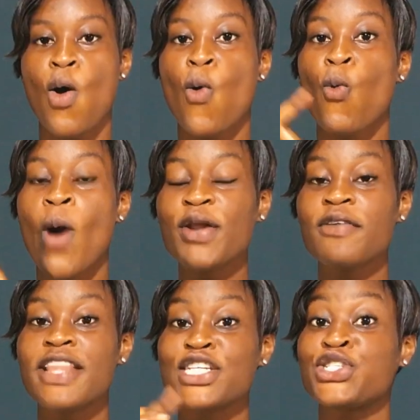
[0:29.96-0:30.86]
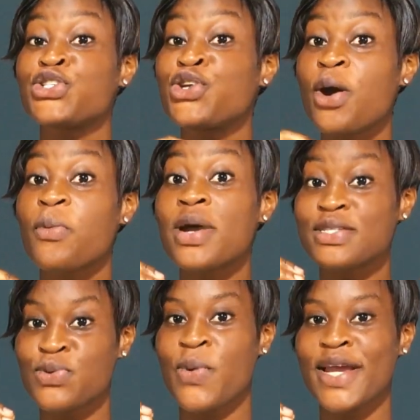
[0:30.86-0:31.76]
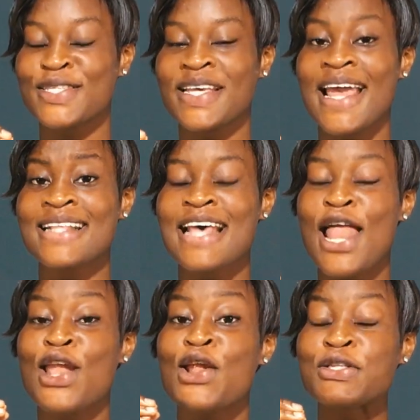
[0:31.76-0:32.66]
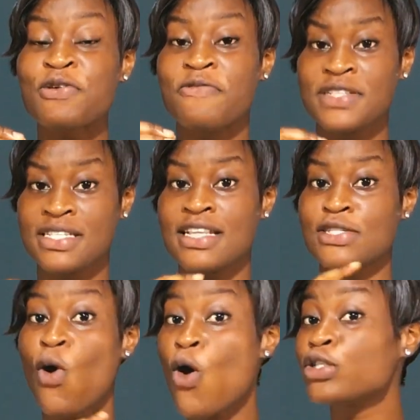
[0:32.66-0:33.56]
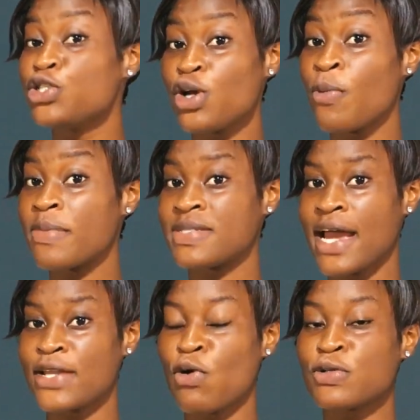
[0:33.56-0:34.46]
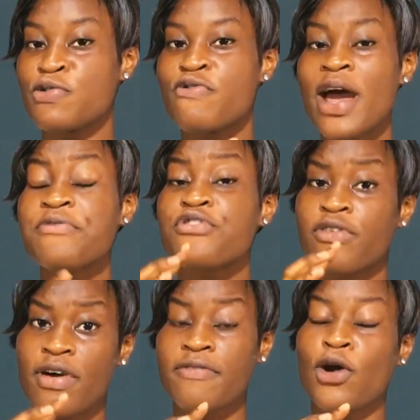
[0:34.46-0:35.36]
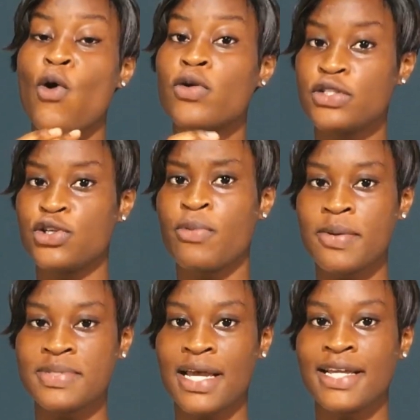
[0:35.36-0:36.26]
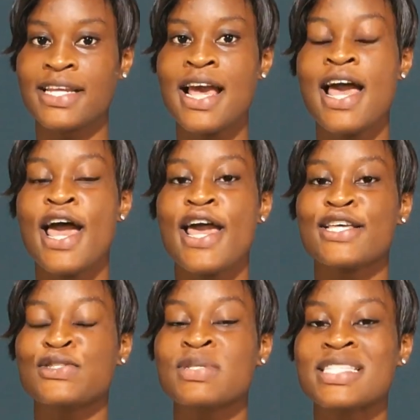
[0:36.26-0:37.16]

One of the surest way to get a lot of visitors onto your website or to drive traffic onto your website is to